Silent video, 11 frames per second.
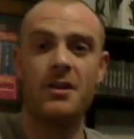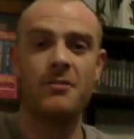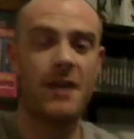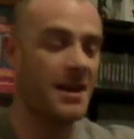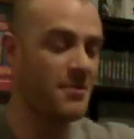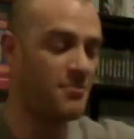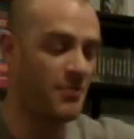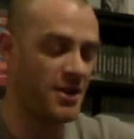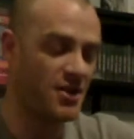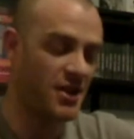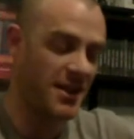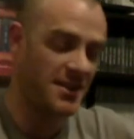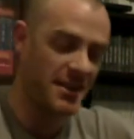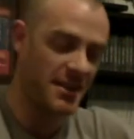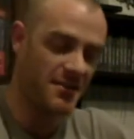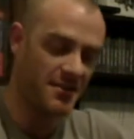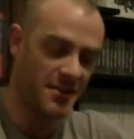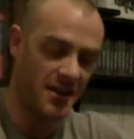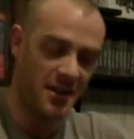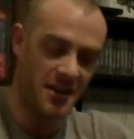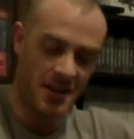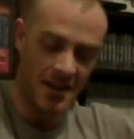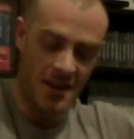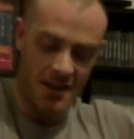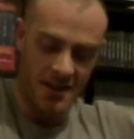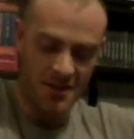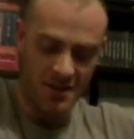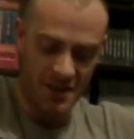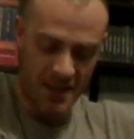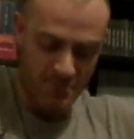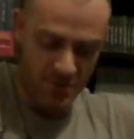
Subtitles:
Greatly appreciate it, and it's going to get